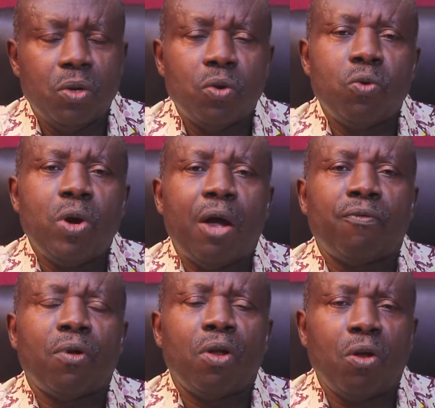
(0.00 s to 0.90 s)
who
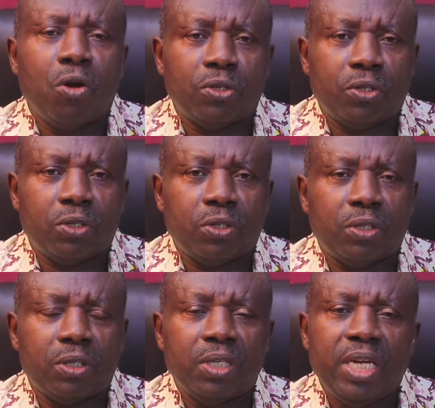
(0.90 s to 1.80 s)
have
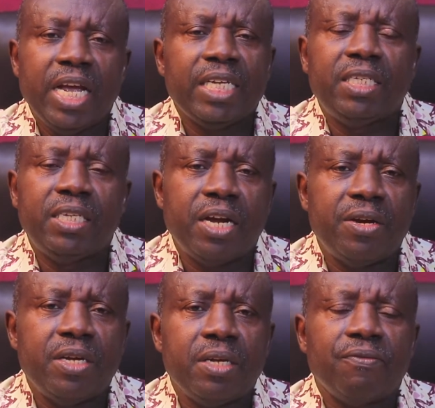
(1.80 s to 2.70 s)
lost a
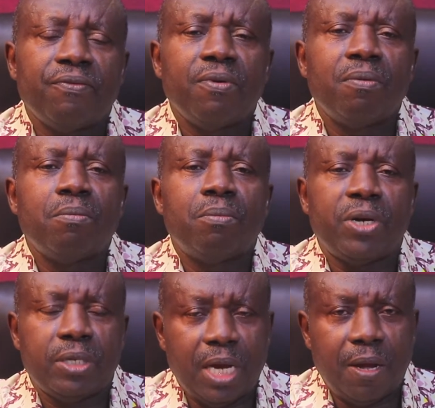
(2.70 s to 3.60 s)
dear
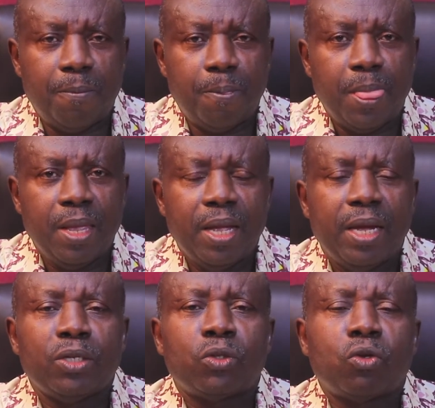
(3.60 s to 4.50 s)
brother
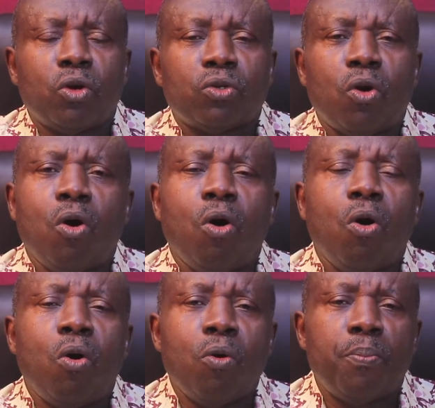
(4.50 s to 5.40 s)
and thought all
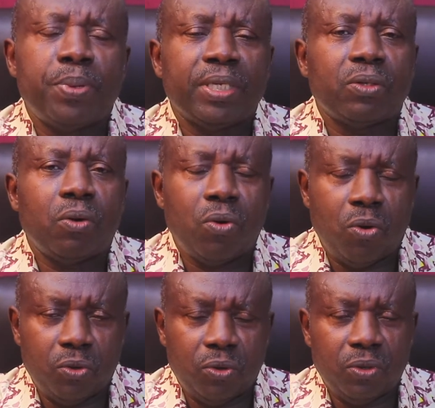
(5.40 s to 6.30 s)
hope is
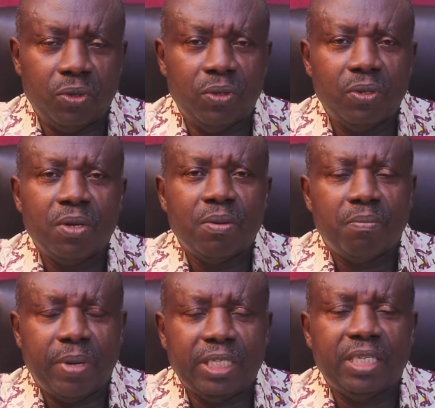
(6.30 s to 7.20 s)
gone.
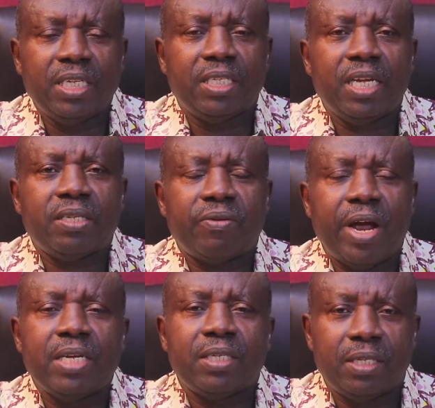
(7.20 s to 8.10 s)
But Jesus
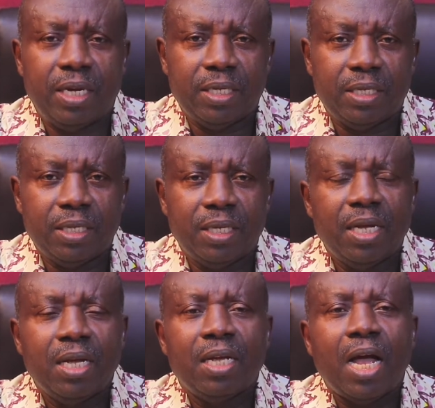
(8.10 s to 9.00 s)
Christ said,
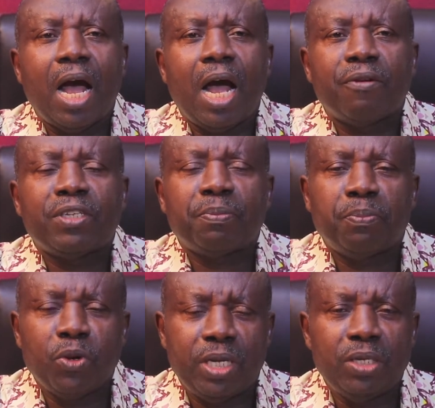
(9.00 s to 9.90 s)
I have
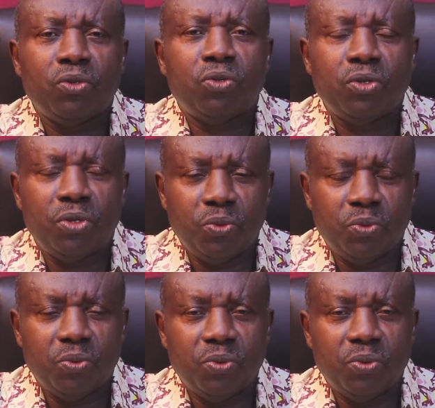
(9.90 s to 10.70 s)
spoken to you